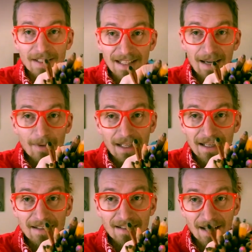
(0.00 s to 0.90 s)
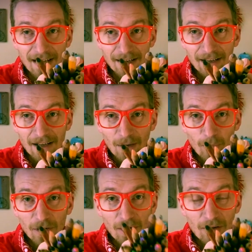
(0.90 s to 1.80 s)
the same on the inside.
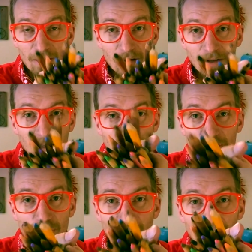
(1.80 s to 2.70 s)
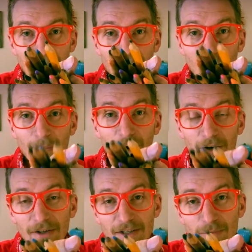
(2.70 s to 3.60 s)
We're all just trying to make our
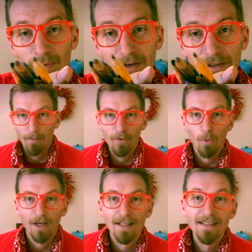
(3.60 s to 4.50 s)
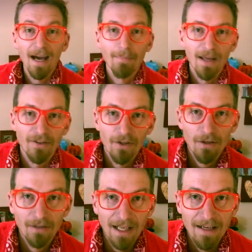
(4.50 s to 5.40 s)
mark on this world. However you want to adapt that to
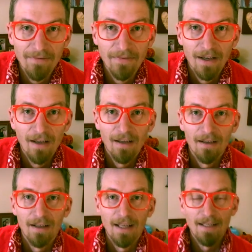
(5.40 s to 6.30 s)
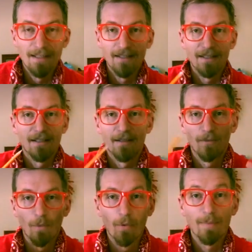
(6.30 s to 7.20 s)
your life is
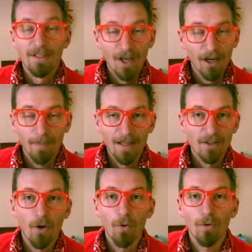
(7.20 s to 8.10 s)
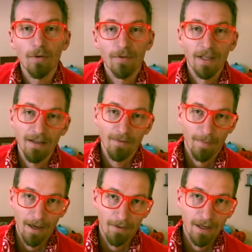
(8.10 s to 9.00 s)
what we've been talking about this whole thing
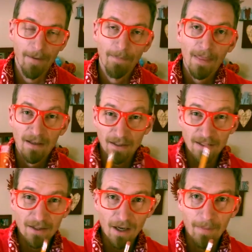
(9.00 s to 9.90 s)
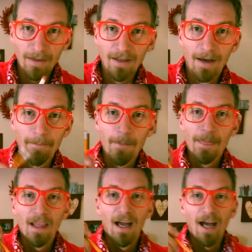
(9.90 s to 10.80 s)
about, okay? So let's talk about that.
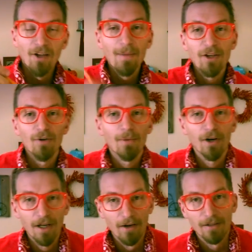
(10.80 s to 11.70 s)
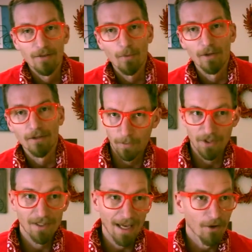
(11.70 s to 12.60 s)
How do you make your mark here in this world? We
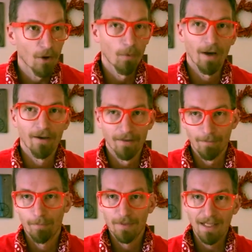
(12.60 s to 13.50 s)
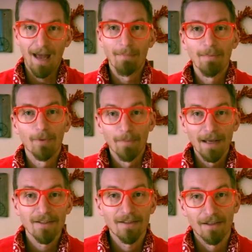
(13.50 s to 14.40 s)
just can't go around and stab people with a
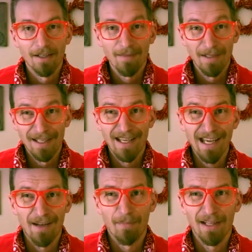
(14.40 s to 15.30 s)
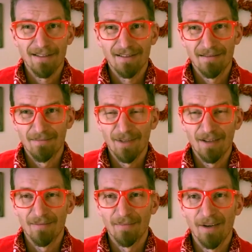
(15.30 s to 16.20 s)
pencil all day. I mean, you can, but that's
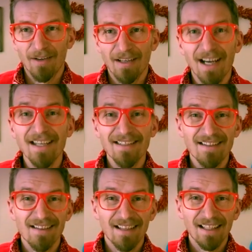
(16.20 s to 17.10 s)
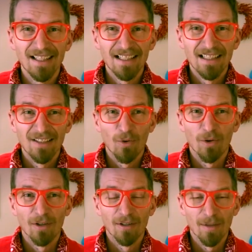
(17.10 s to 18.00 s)
not very nice
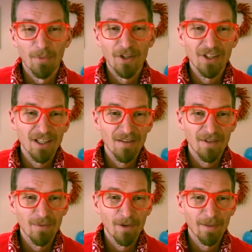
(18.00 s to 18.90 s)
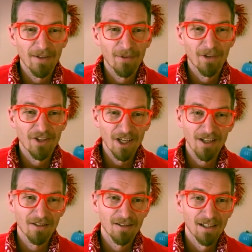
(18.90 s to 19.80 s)
or appreciative, and you probably get thrown in
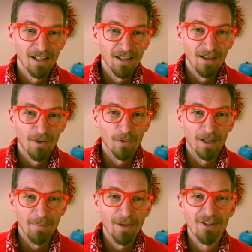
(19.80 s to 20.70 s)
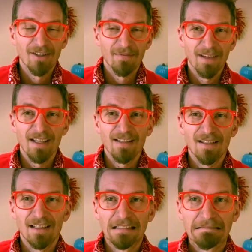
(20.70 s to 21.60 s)
jail or get punched in the
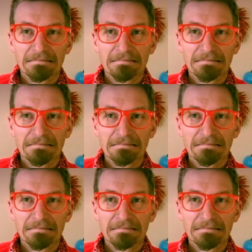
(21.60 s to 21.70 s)
face.